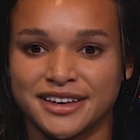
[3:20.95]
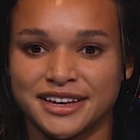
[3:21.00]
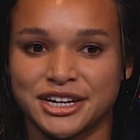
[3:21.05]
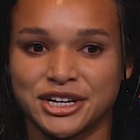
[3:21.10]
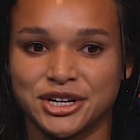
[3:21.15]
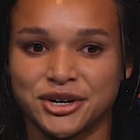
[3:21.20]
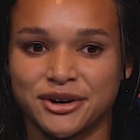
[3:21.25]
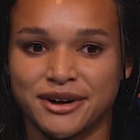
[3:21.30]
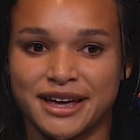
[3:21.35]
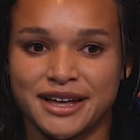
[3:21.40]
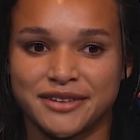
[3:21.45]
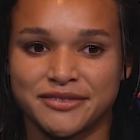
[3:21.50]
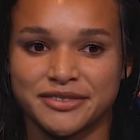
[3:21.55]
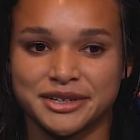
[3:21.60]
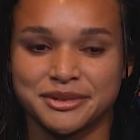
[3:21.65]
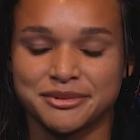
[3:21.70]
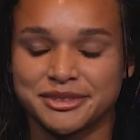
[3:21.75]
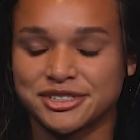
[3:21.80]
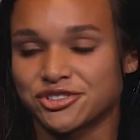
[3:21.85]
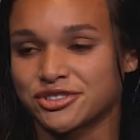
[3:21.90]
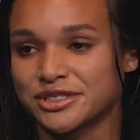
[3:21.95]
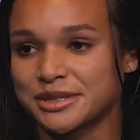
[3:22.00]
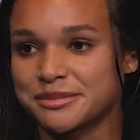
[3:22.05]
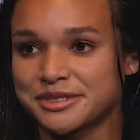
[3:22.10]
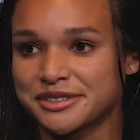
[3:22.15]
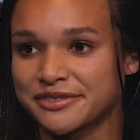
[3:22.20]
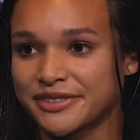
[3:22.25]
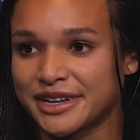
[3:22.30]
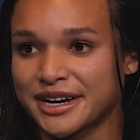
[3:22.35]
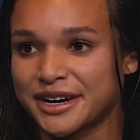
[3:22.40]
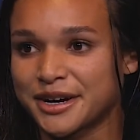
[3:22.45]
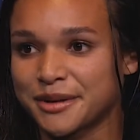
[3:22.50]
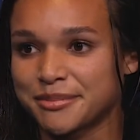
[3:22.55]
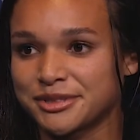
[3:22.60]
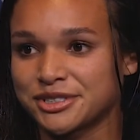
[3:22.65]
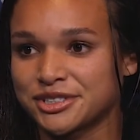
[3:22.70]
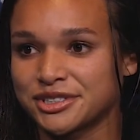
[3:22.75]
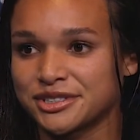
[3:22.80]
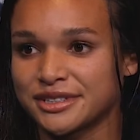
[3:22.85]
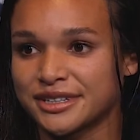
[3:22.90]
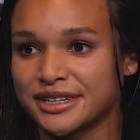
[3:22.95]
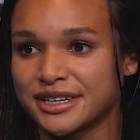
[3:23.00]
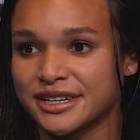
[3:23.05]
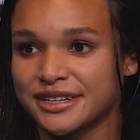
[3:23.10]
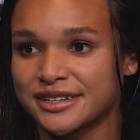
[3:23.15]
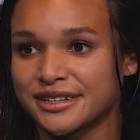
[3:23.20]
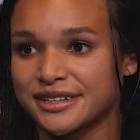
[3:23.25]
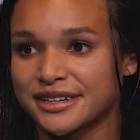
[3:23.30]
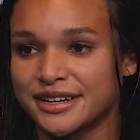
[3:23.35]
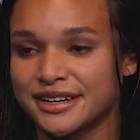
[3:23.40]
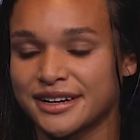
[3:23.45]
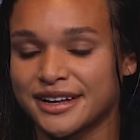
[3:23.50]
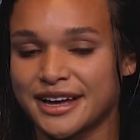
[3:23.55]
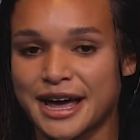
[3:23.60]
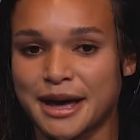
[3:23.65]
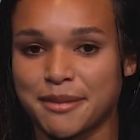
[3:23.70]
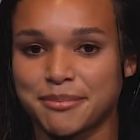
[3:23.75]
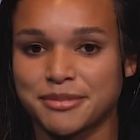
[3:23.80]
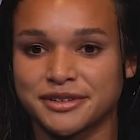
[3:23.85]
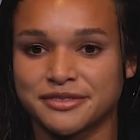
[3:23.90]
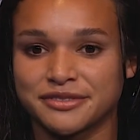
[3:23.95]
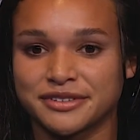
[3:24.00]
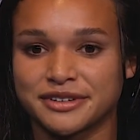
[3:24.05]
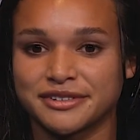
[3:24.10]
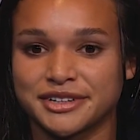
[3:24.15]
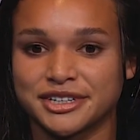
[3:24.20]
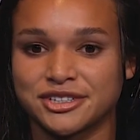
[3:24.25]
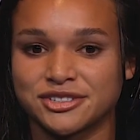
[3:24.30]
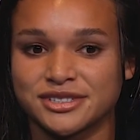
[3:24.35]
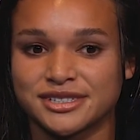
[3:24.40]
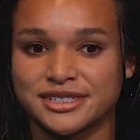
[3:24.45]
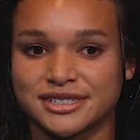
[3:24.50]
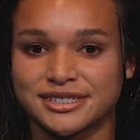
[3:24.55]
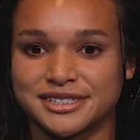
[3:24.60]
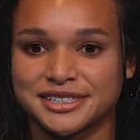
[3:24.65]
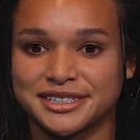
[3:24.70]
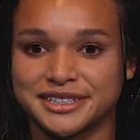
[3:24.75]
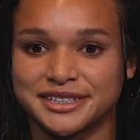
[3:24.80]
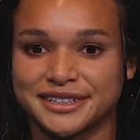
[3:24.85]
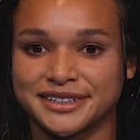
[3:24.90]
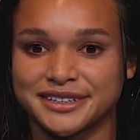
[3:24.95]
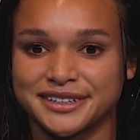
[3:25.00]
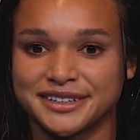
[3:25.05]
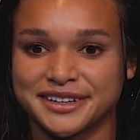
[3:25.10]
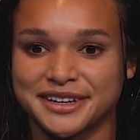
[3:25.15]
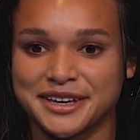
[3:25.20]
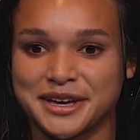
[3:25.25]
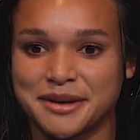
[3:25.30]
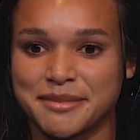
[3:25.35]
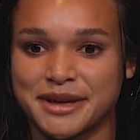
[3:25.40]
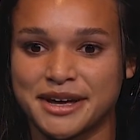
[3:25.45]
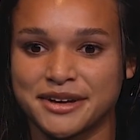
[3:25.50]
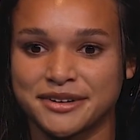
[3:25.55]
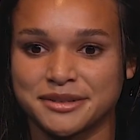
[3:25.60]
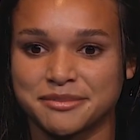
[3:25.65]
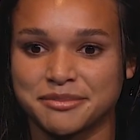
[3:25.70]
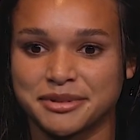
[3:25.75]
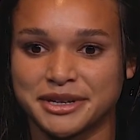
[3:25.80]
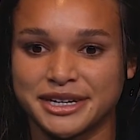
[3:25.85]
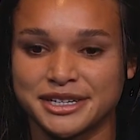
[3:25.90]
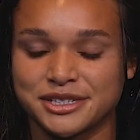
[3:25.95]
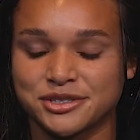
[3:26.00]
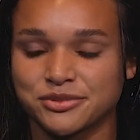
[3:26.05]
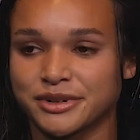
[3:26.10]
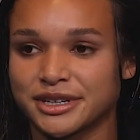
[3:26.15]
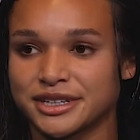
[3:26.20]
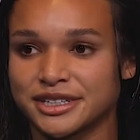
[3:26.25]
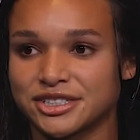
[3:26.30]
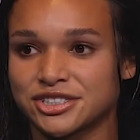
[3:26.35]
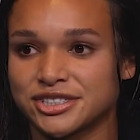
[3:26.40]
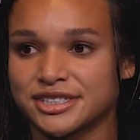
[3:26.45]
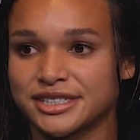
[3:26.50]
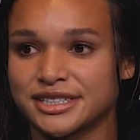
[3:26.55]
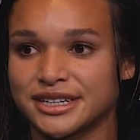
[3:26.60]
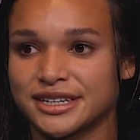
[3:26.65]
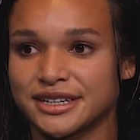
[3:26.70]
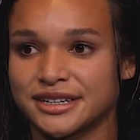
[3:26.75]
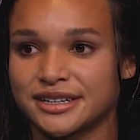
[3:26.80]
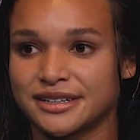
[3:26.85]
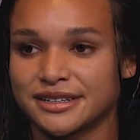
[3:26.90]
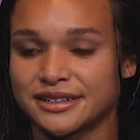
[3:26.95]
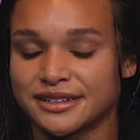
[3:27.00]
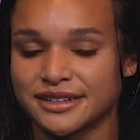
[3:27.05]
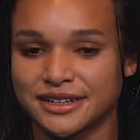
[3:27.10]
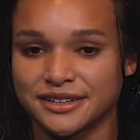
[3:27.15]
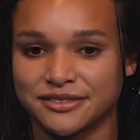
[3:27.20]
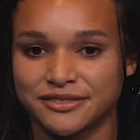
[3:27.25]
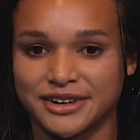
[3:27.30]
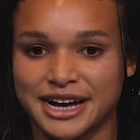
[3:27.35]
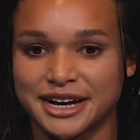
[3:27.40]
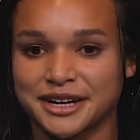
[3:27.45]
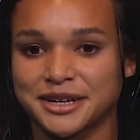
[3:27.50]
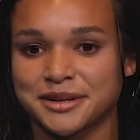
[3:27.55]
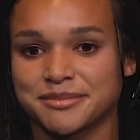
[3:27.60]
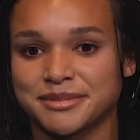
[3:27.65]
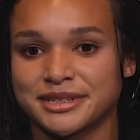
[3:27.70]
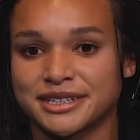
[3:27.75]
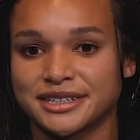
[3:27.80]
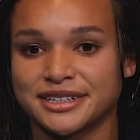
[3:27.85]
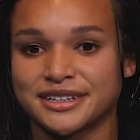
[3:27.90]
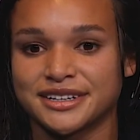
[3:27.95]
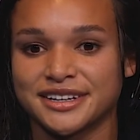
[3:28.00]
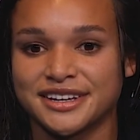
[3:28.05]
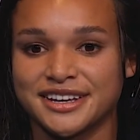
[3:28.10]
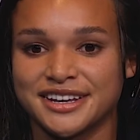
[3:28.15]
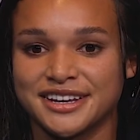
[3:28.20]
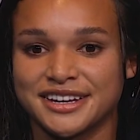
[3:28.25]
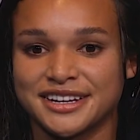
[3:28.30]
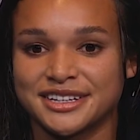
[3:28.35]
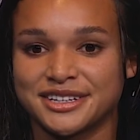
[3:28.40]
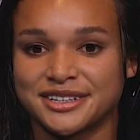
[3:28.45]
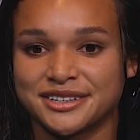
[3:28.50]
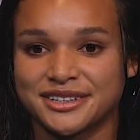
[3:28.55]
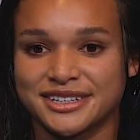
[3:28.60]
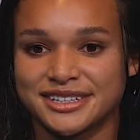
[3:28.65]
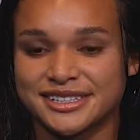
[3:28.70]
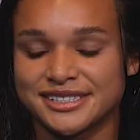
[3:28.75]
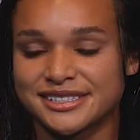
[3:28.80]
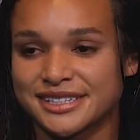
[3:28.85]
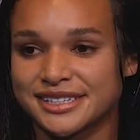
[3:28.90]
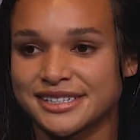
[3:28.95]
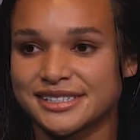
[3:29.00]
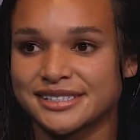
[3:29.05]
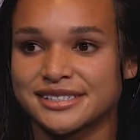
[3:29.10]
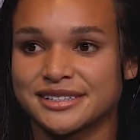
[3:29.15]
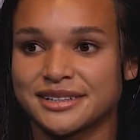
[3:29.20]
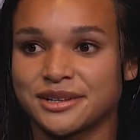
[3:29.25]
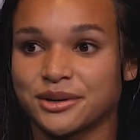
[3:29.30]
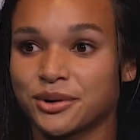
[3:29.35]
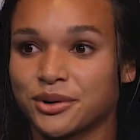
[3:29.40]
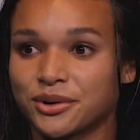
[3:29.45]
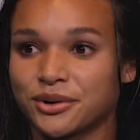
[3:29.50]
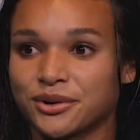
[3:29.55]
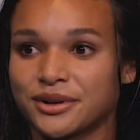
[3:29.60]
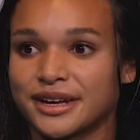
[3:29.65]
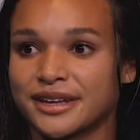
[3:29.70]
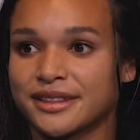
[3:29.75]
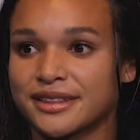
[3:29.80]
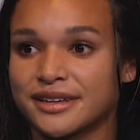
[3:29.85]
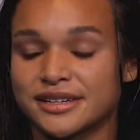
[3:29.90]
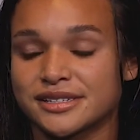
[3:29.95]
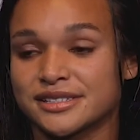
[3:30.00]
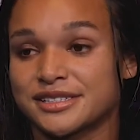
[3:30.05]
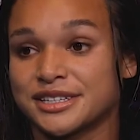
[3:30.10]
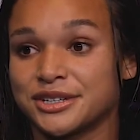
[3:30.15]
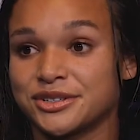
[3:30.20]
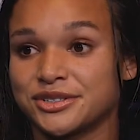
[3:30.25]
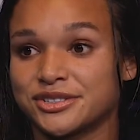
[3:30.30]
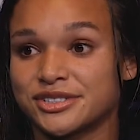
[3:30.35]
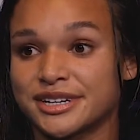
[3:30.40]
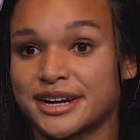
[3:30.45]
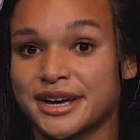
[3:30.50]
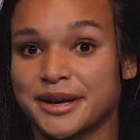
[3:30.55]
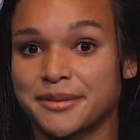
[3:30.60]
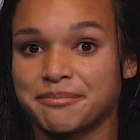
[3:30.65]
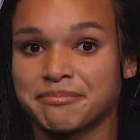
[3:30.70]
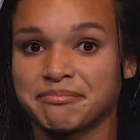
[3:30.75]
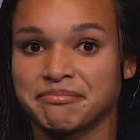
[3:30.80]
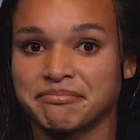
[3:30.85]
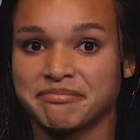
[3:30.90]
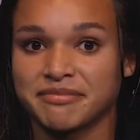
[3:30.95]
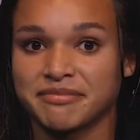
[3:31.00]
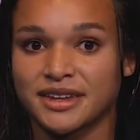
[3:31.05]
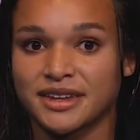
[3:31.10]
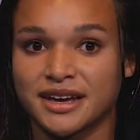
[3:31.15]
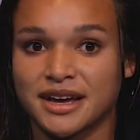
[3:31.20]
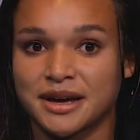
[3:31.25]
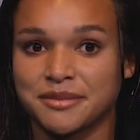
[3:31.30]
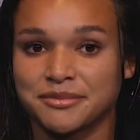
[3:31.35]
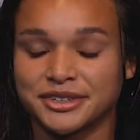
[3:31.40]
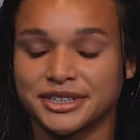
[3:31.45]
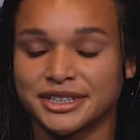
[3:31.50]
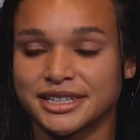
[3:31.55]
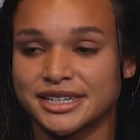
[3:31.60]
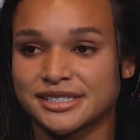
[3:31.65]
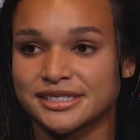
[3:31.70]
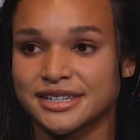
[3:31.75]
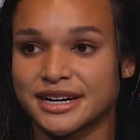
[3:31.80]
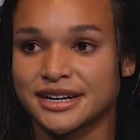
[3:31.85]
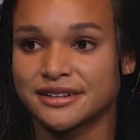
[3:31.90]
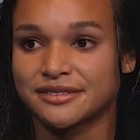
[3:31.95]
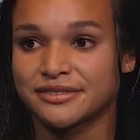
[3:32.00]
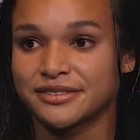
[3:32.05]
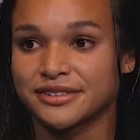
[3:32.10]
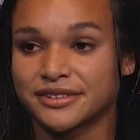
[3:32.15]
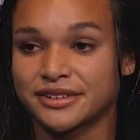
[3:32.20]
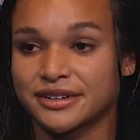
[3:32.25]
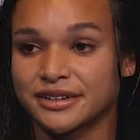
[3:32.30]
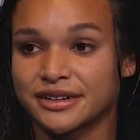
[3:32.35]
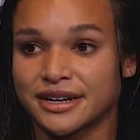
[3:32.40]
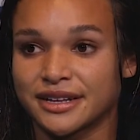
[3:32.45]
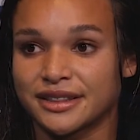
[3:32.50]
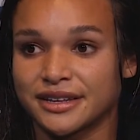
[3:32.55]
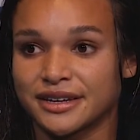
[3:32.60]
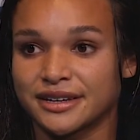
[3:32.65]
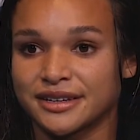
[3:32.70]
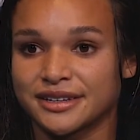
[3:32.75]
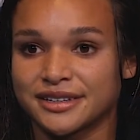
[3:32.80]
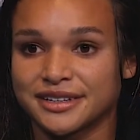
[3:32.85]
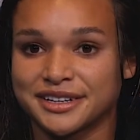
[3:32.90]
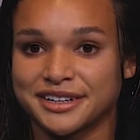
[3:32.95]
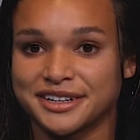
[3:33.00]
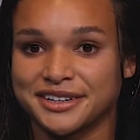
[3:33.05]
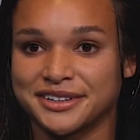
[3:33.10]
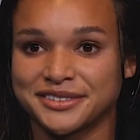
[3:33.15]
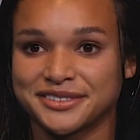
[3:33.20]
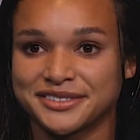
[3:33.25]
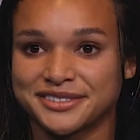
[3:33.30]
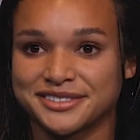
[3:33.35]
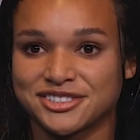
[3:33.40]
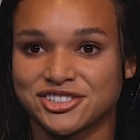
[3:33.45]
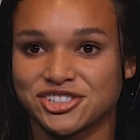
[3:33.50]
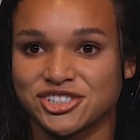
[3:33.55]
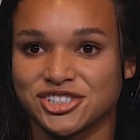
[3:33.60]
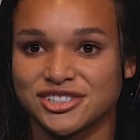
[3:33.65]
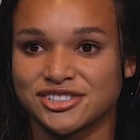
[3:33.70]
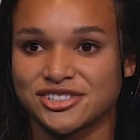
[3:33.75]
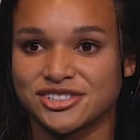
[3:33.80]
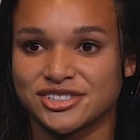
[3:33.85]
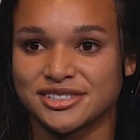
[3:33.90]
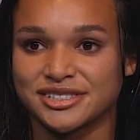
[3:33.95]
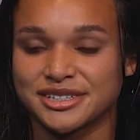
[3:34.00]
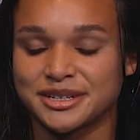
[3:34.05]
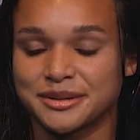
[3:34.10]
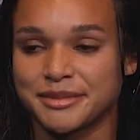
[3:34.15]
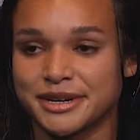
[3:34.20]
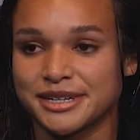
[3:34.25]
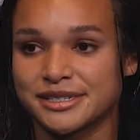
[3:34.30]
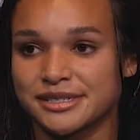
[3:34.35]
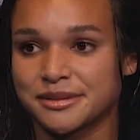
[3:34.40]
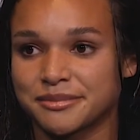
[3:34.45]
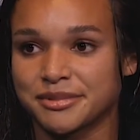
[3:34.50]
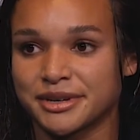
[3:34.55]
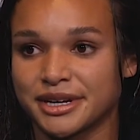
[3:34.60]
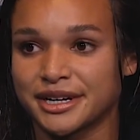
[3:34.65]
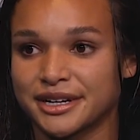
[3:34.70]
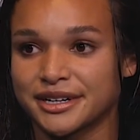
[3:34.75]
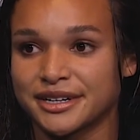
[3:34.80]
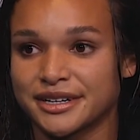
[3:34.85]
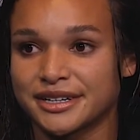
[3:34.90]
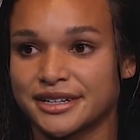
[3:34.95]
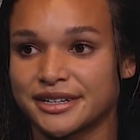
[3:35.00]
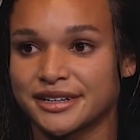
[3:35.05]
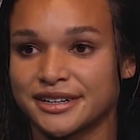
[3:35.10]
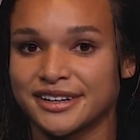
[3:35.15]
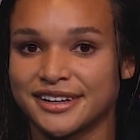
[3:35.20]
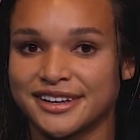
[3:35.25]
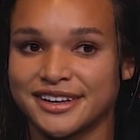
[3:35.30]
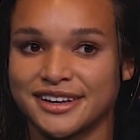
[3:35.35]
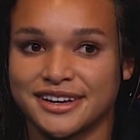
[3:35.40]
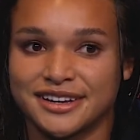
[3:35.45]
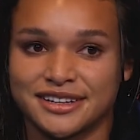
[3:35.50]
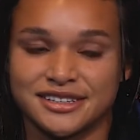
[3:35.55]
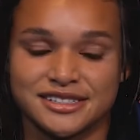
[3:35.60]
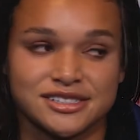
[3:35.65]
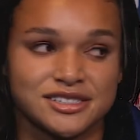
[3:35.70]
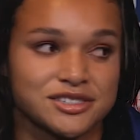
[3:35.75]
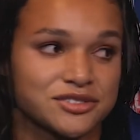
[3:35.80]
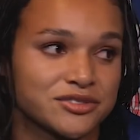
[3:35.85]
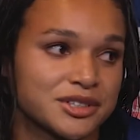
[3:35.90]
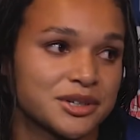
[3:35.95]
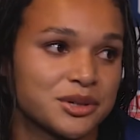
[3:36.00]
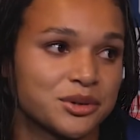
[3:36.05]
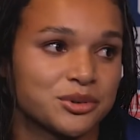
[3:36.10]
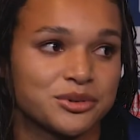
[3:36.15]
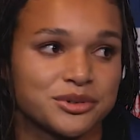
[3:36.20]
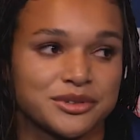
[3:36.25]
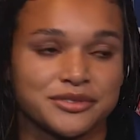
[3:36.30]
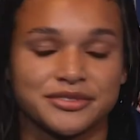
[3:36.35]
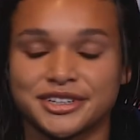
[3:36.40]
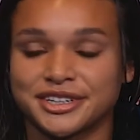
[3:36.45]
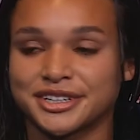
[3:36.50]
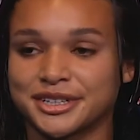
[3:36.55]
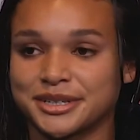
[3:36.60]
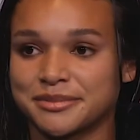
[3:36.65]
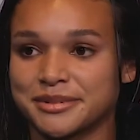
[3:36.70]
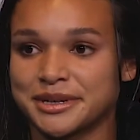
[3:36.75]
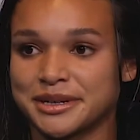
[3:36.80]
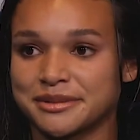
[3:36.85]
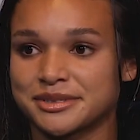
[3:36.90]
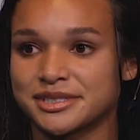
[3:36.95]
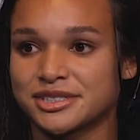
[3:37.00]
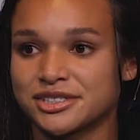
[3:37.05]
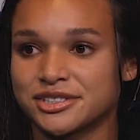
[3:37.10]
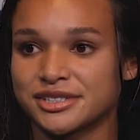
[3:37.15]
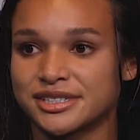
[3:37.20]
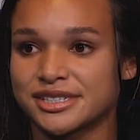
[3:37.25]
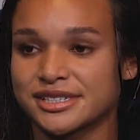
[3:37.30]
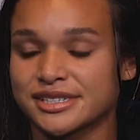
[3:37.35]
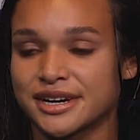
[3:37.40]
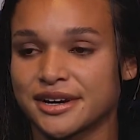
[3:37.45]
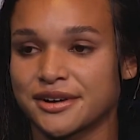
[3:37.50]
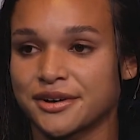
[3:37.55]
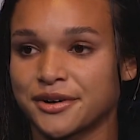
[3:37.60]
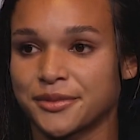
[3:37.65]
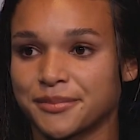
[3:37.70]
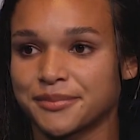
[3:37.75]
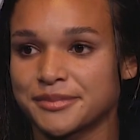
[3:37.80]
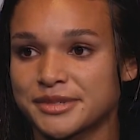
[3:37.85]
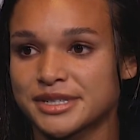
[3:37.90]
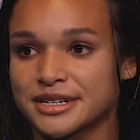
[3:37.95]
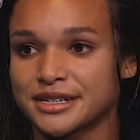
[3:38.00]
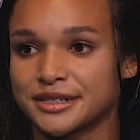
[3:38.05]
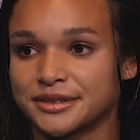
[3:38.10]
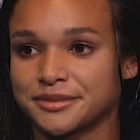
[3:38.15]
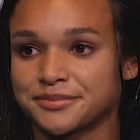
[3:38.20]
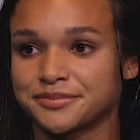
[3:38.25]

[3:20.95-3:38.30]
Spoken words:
you know, everyone dreams of that opportunity, and it happened for Rose, and to come out and play as well as she did and rack up the, you know, the assists and the goal, I think is huge, and I'm really excited for her. I think, you know, she's just an amazing player, and this is really cool for her to be able to do this at home. So,